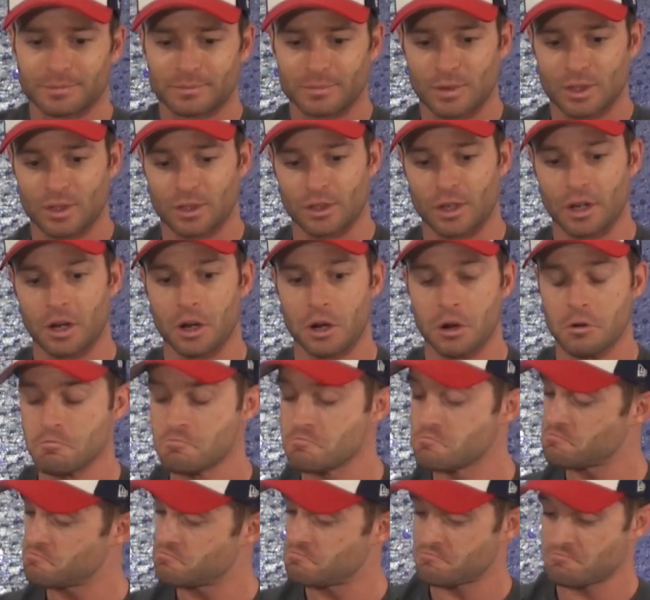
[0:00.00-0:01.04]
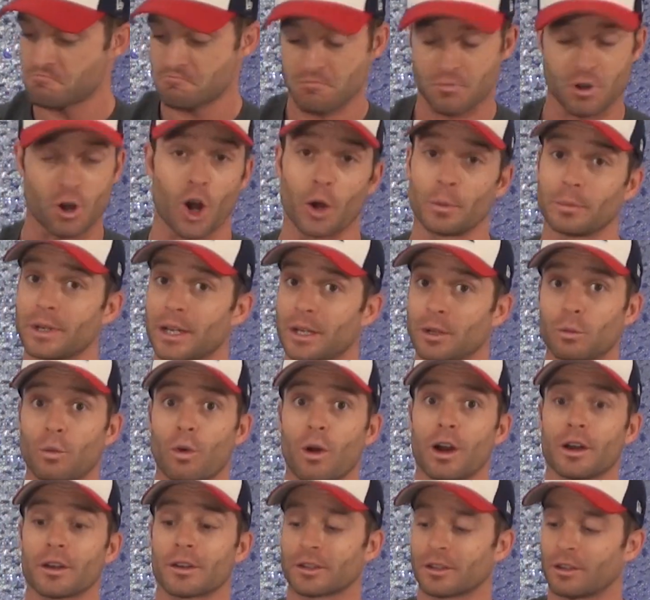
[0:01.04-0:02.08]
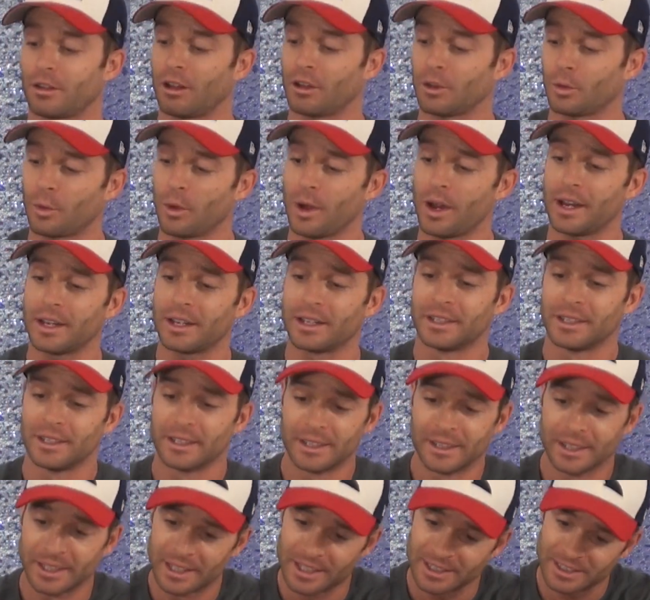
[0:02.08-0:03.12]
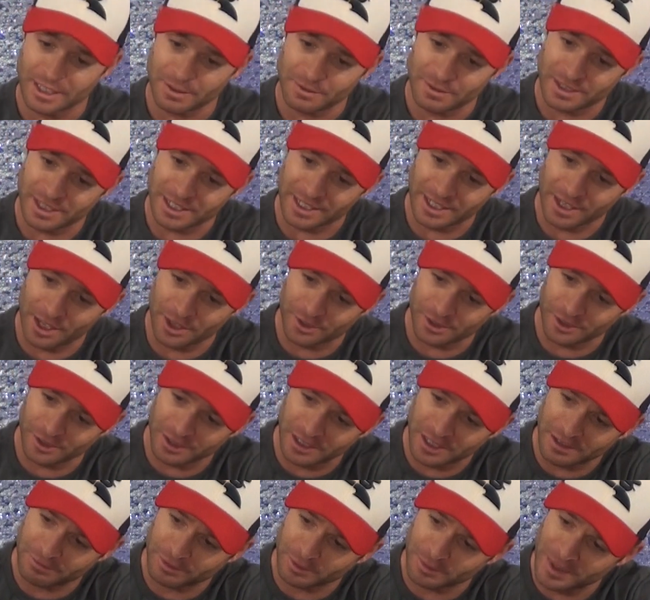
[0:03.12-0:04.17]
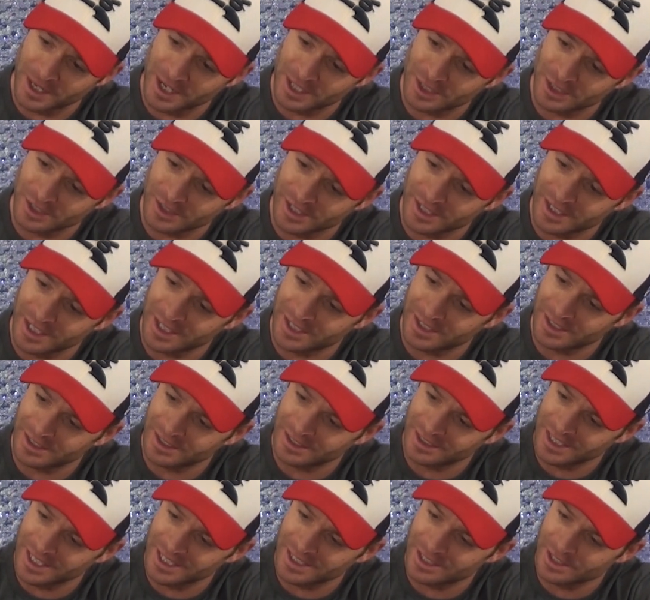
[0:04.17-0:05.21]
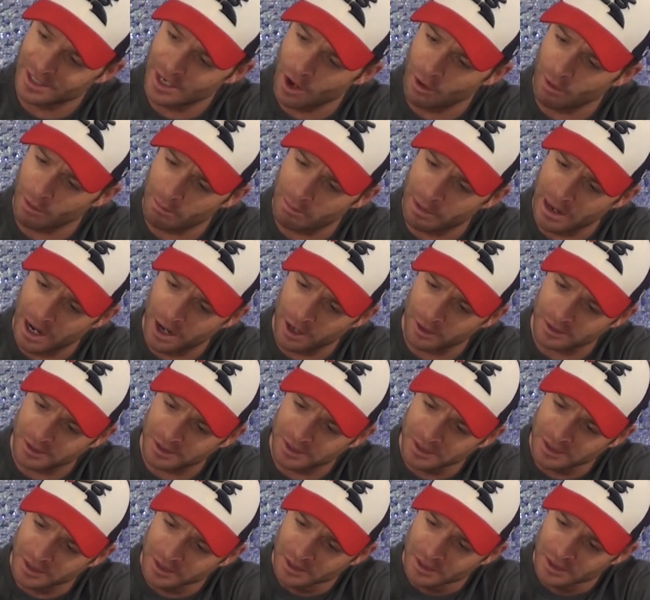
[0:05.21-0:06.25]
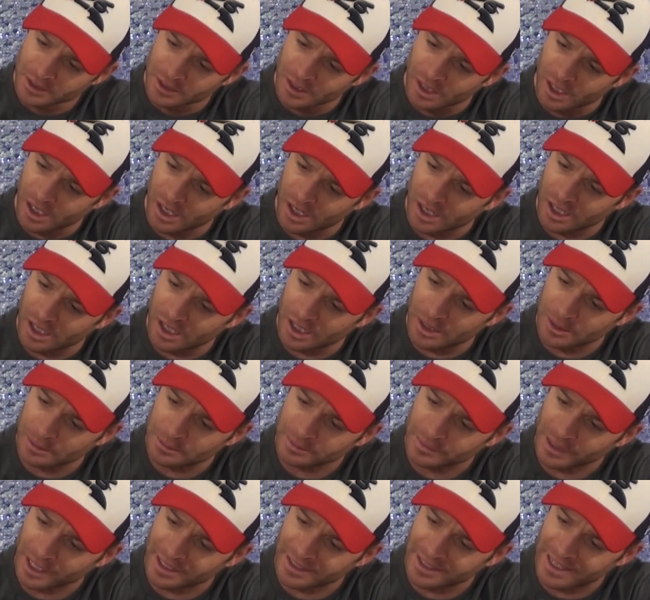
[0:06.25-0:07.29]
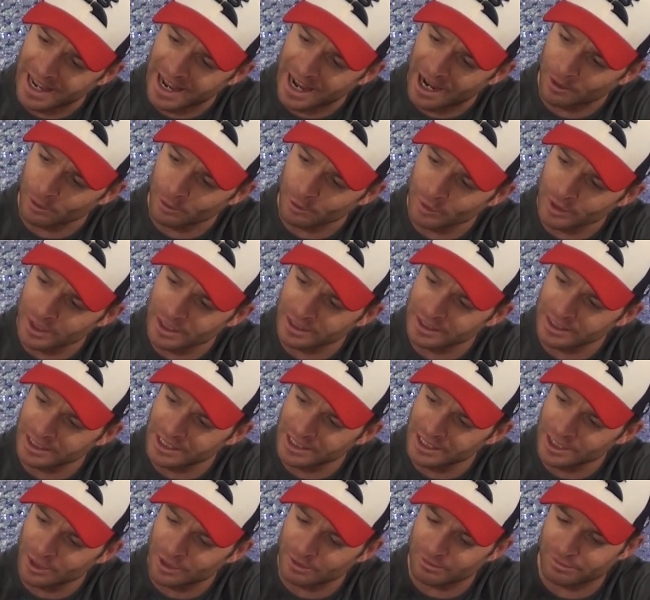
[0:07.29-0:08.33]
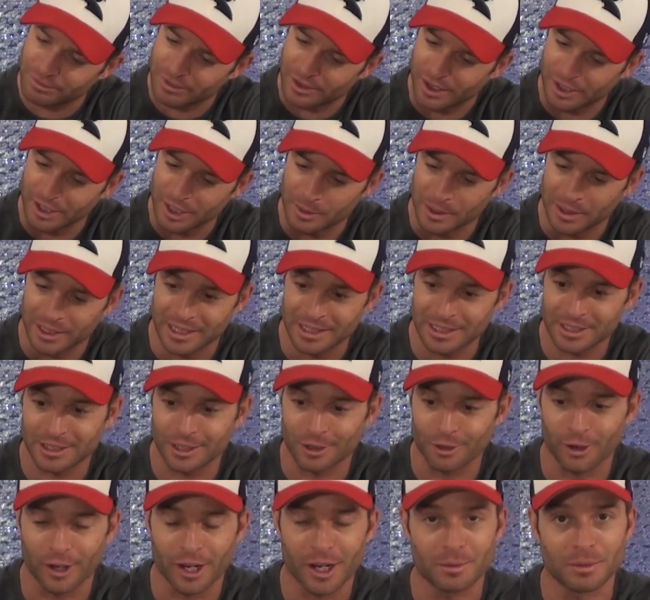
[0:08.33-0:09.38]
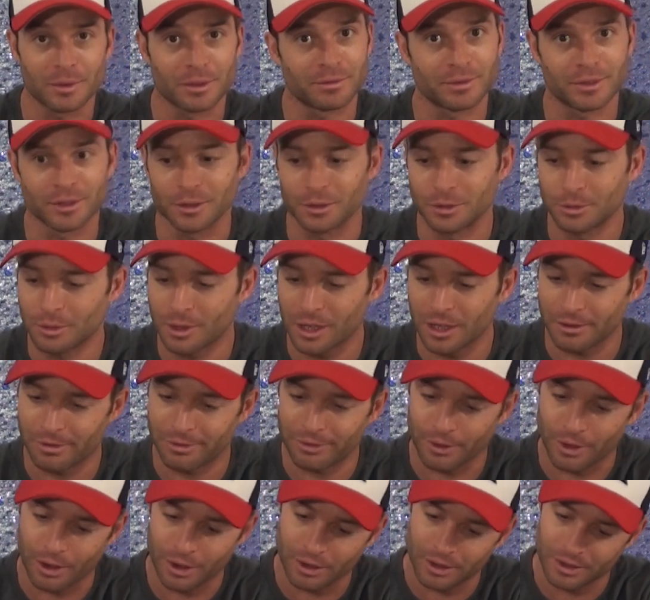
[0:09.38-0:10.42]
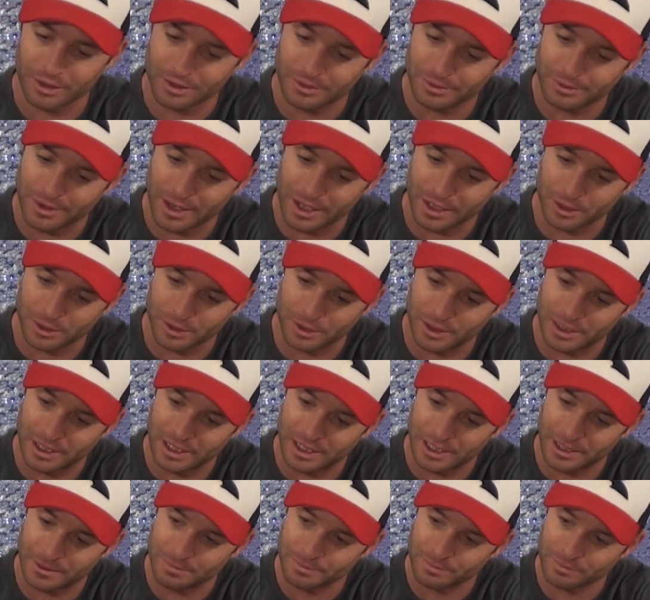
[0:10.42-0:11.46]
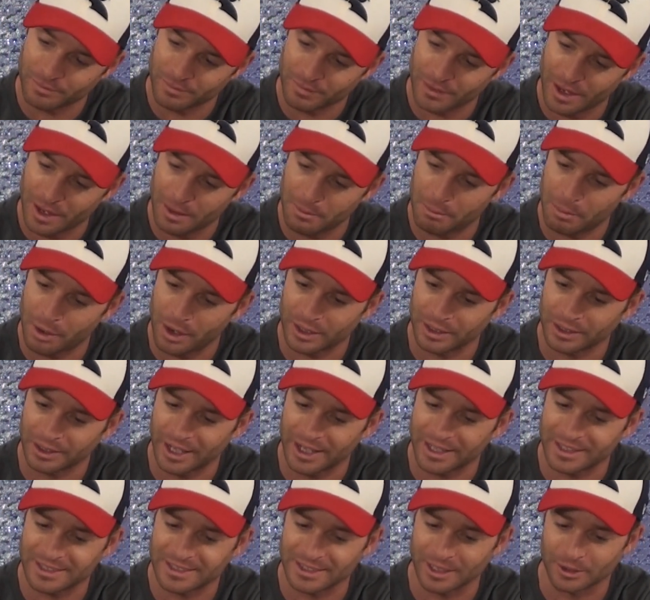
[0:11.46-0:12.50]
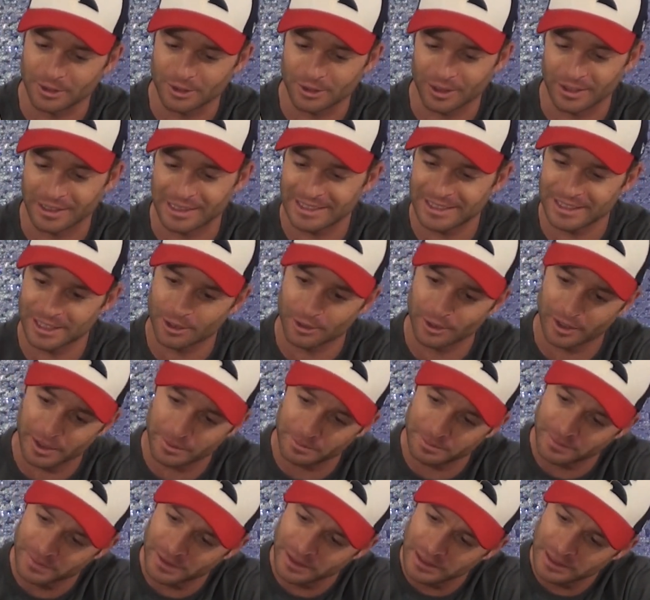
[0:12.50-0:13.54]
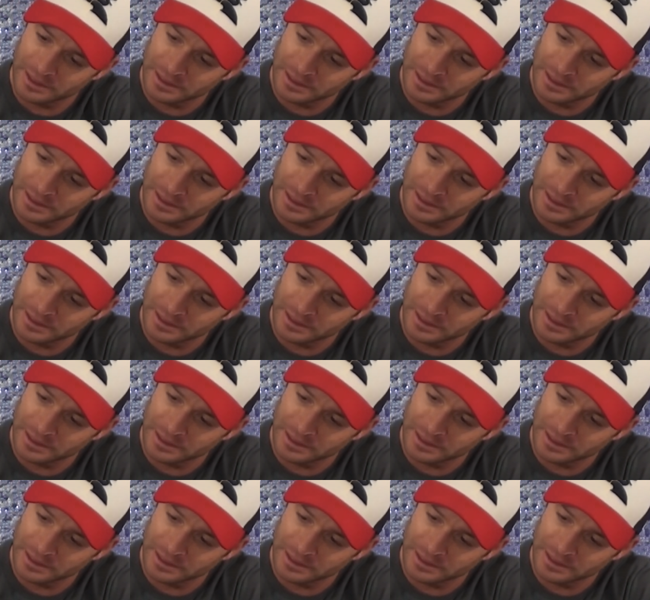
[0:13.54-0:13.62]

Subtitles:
So carbonated water all the way. See if there's any other information you need to know about. Not really. You can follow them on Instagram if you want to follow Bud Light Seltzer on Instagram.